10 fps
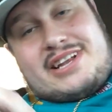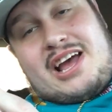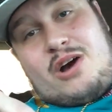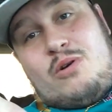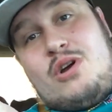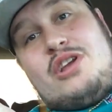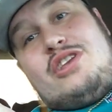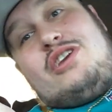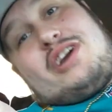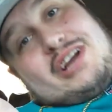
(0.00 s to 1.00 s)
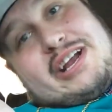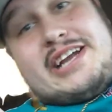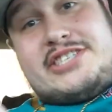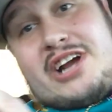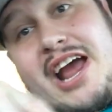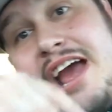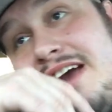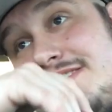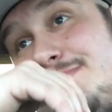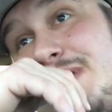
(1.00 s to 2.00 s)
in hell, you're gonna get your
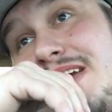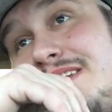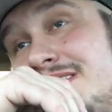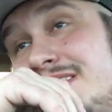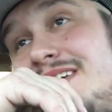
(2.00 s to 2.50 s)
ass beat.